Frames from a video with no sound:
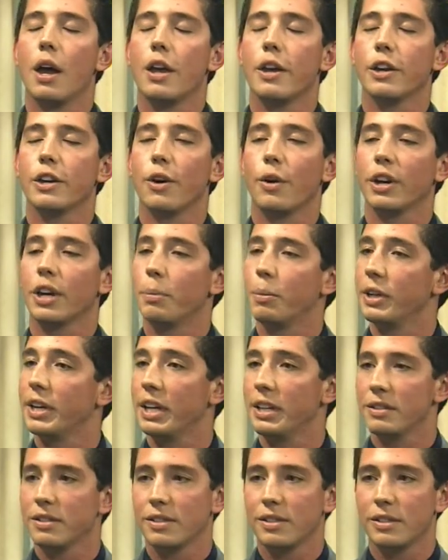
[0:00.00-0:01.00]
going up
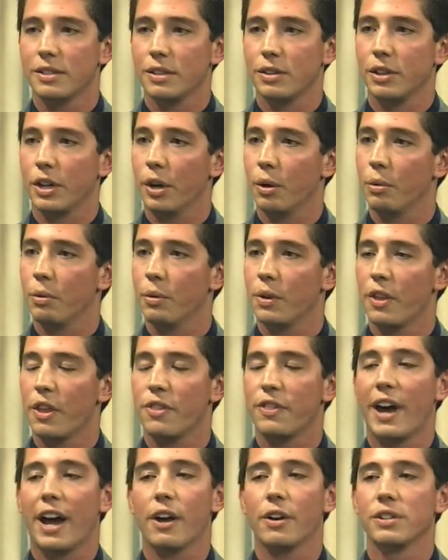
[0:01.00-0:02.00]
against you know
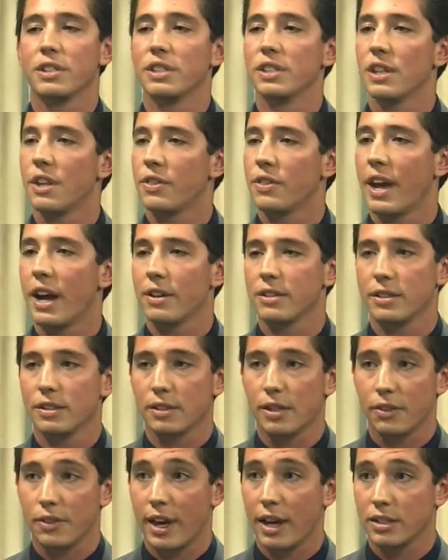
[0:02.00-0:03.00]
thousands and
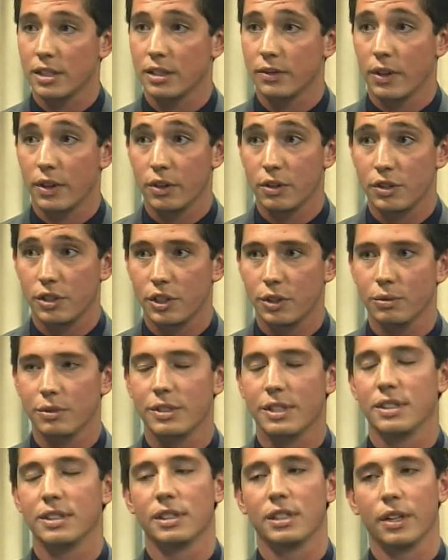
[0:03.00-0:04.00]
thousands and thousands of other
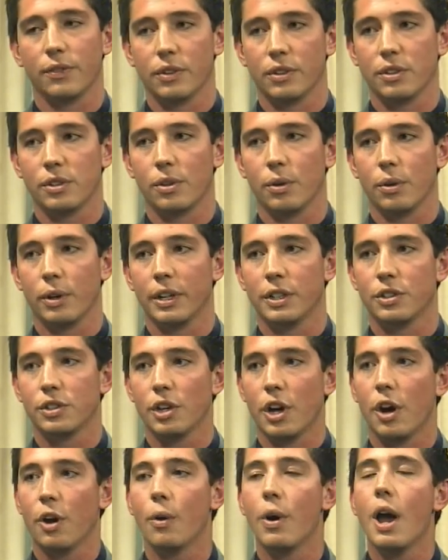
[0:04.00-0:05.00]
students is a different story.
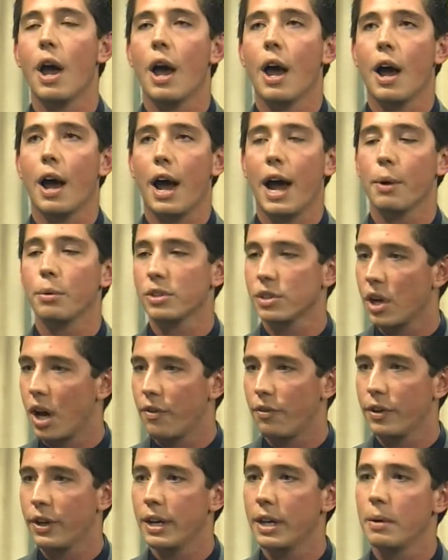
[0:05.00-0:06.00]
So I was
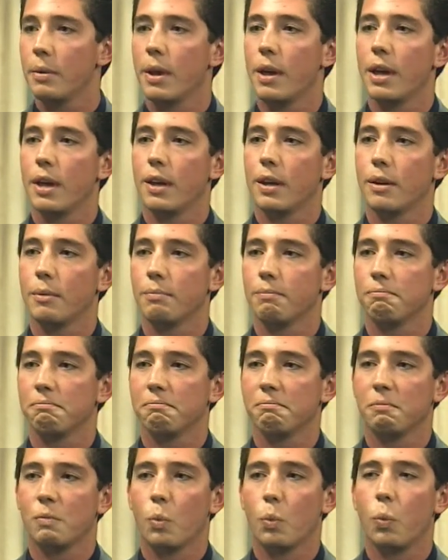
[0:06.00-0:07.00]
confident
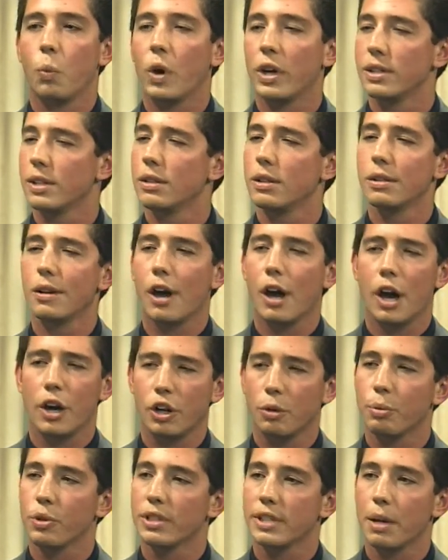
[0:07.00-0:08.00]
wasn't
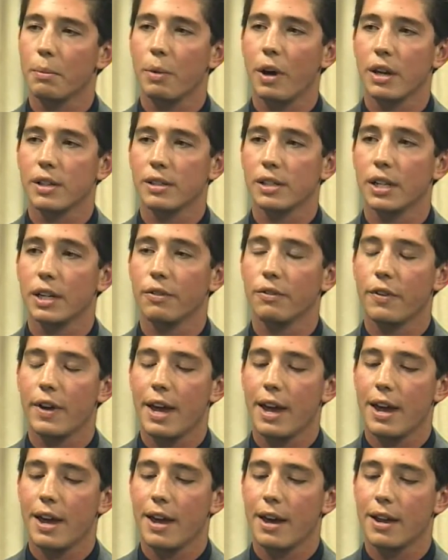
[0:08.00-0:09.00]
100%
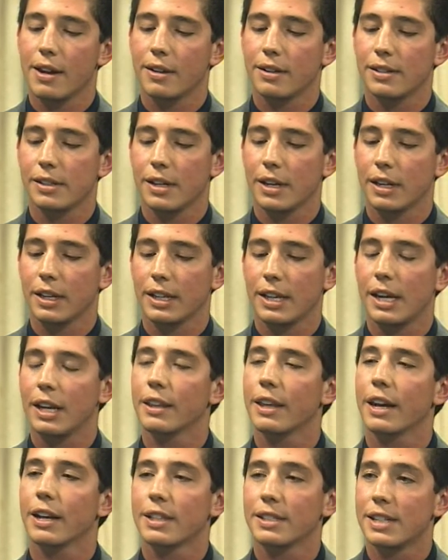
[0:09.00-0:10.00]
And
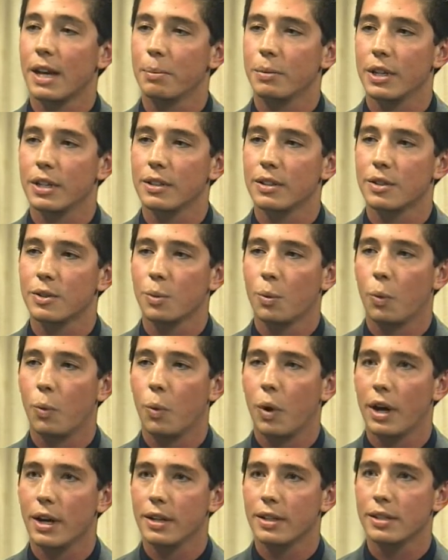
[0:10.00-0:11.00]
getting that acceptance
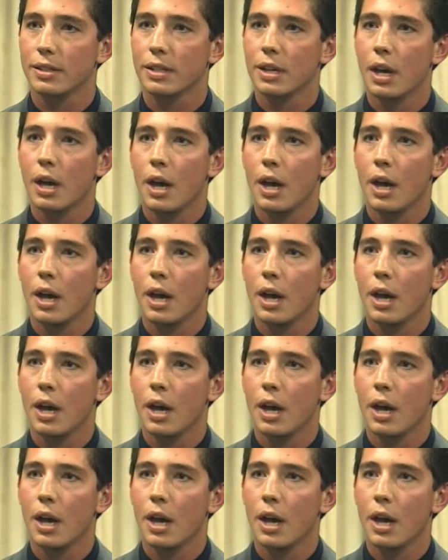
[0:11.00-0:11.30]
was